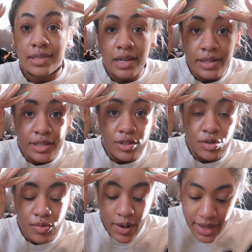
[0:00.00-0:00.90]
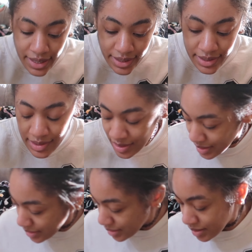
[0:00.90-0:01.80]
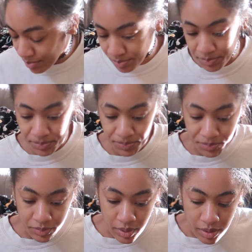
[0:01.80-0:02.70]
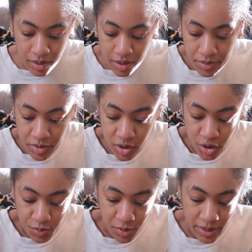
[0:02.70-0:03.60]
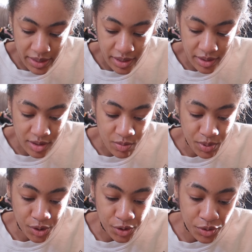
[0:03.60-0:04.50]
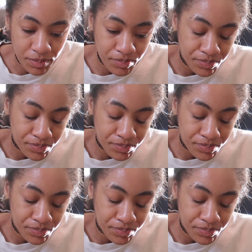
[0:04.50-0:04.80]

sun is crazy. super ready to eat this bowl.